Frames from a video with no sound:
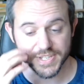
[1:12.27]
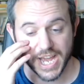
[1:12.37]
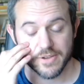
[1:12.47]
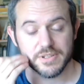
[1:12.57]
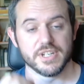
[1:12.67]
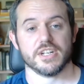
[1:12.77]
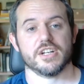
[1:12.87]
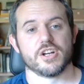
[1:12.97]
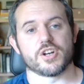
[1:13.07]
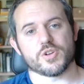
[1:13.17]
Now,
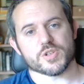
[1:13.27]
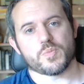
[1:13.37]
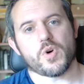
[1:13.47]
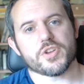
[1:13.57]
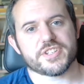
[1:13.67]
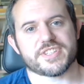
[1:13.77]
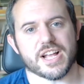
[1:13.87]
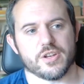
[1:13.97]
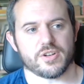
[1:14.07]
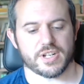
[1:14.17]
of course, what does
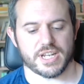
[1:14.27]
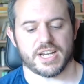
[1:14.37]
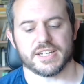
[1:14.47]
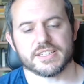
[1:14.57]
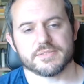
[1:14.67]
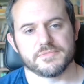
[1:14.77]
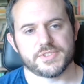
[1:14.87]
that look like?